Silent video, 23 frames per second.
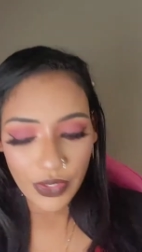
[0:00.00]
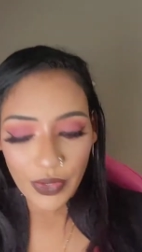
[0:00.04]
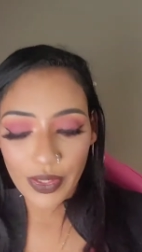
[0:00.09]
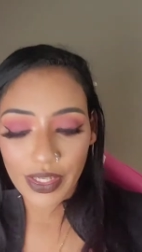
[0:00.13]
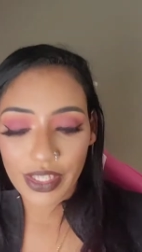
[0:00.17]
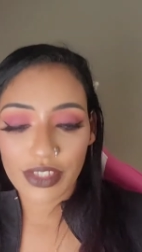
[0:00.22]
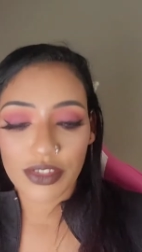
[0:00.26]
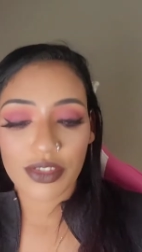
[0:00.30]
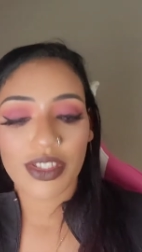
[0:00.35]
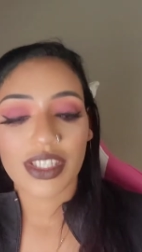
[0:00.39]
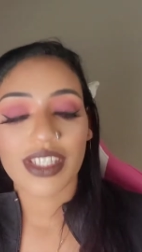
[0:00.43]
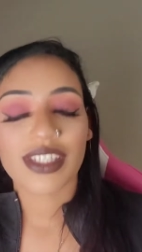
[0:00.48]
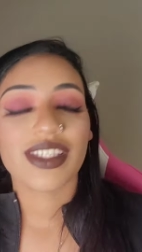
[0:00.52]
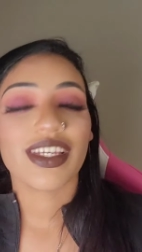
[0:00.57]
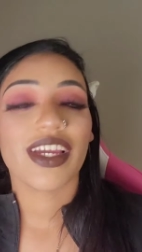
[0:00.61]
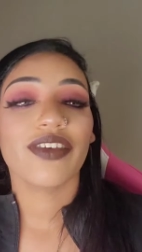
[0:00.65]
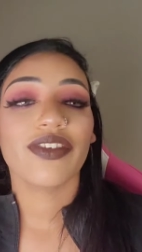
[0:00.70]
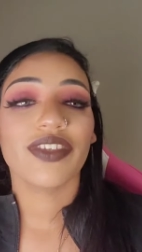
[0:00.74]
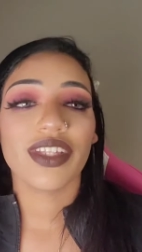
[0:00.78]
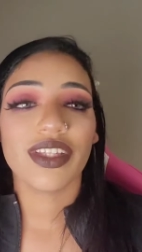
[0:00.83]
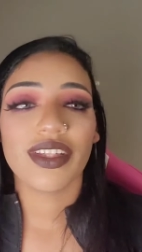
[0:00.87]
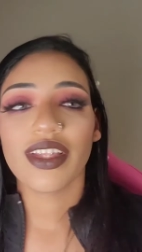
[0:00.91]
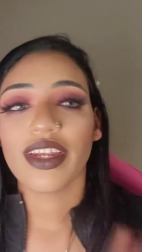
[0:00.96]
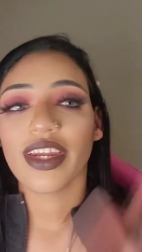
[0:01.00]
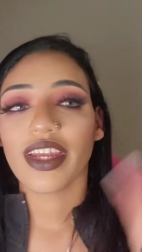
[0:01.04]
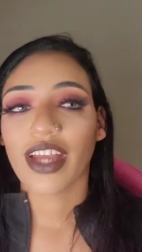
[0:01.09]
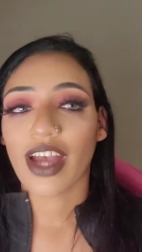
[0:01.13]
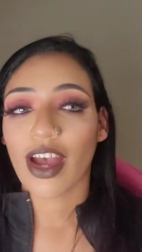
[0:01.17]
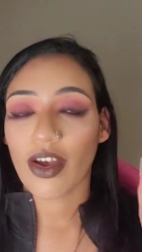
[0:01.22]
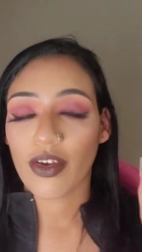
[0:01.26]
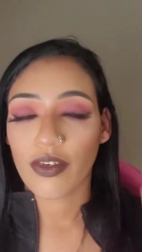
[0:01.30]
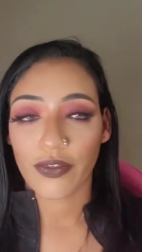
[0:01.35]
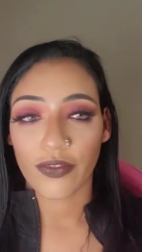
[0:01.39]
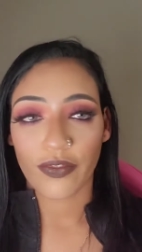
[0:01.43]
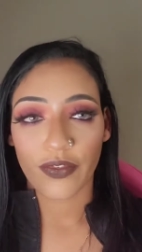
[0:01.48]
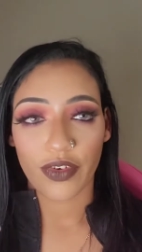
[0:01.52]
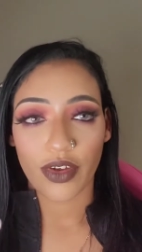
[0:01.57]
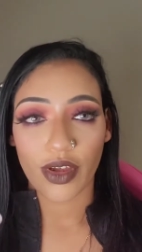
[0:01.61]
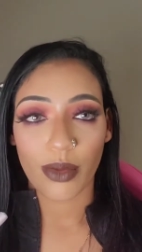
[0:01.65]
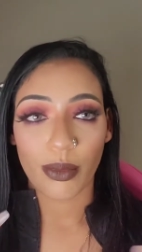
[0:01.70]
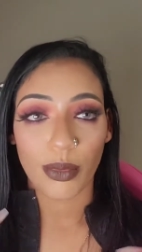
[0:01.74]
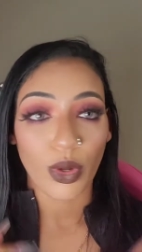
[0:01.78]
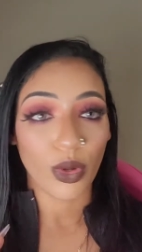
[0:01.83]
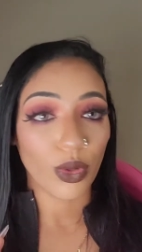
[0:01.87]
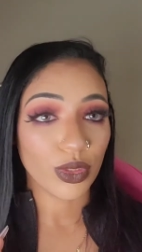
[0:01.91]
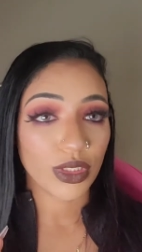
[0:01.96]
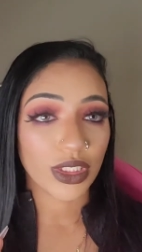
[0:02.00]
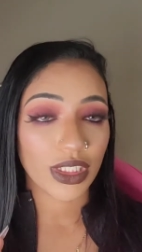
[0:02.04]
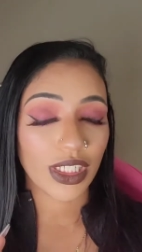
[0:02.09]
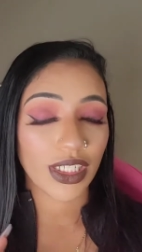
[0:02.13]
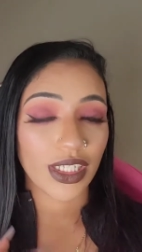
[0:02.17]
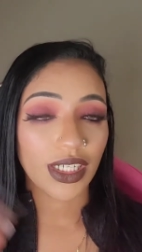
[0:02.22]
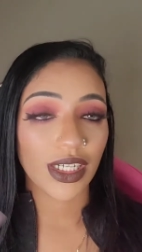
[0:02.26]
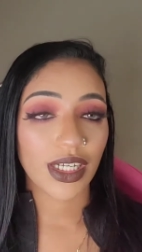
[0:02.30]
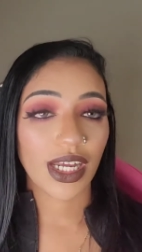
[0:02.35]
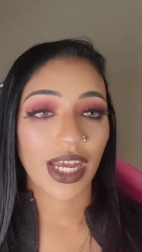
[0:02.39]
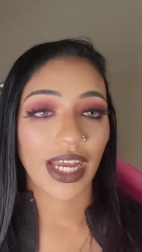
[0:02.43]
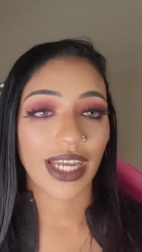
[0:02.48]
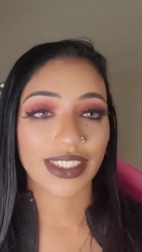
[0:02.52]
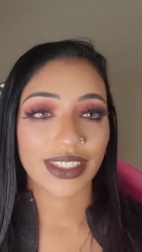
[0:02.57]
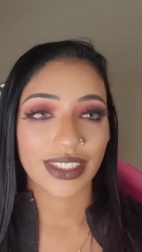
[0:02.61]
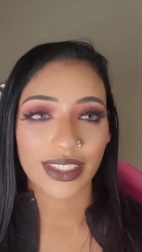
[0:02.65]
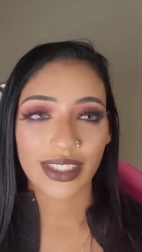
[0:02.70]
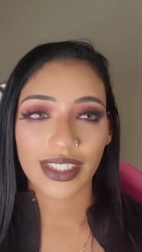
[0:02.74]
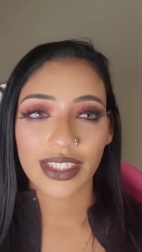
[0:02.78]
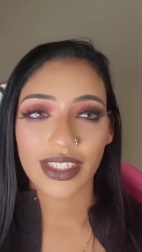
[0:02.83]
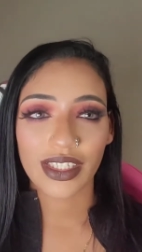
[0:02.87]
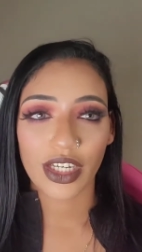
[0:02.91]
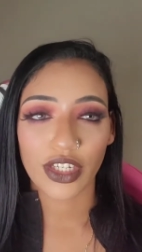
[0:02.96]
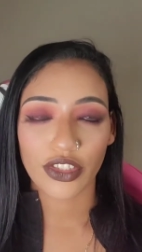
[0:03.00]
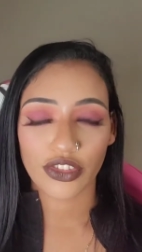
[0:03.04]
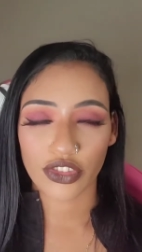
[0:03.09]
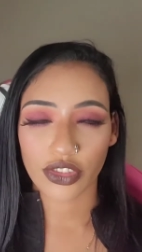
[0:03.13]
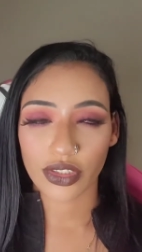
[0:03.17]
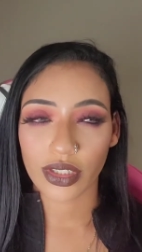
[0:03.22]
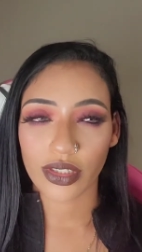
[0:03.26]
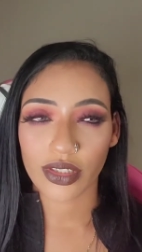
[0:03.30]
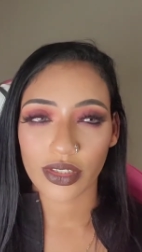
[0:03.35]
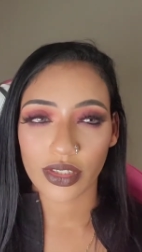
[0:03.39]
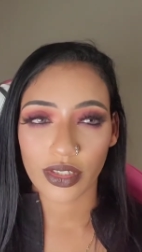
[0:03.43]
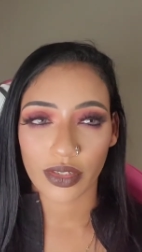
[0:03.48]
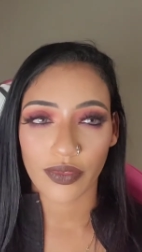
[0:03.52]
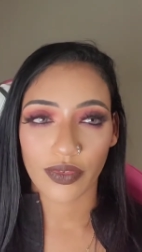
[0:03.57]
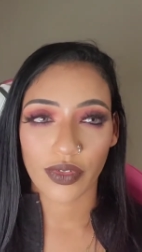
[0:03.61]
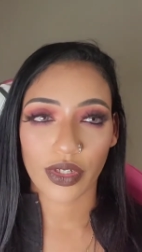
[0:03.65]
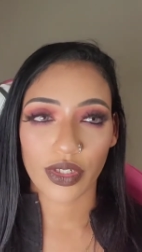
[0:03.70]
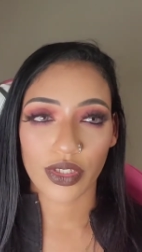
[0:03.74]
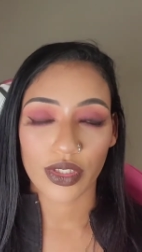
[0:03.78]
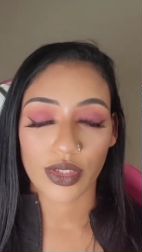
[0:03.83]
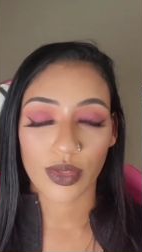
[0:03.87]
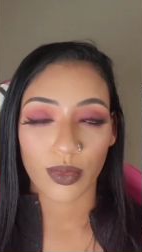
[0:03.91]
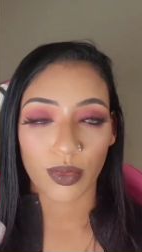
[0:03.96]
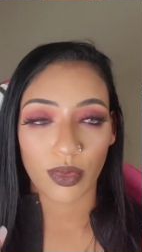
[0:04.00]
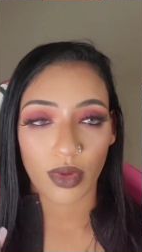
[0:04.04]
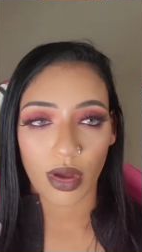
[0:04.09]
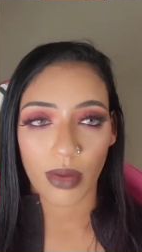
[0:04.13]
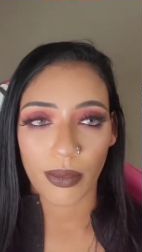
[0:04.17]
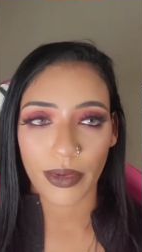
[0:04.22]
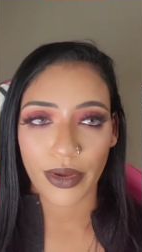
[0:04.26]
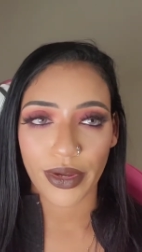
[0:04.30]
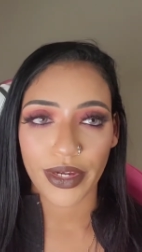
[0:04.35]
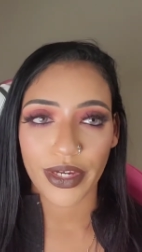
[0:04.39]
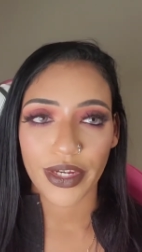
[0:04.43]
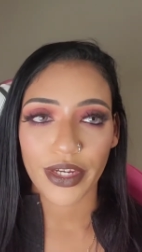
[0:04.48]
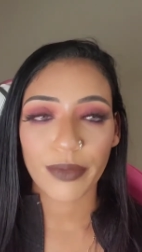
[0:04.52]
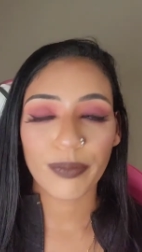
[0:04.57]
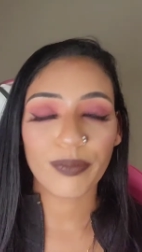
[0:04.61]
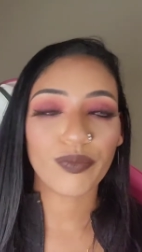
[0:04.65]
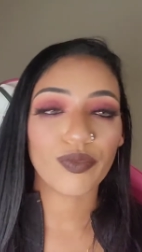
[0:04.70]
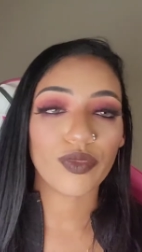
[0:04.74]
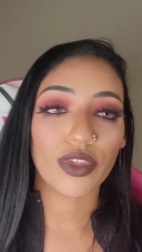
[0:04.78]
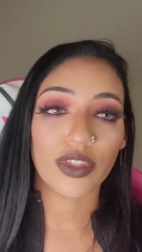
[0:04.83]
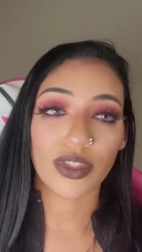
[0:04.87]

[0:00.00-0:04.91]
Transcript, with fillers: Okay, so that's everything that I got from Ulta. I did get a $100 gift card to Walmart.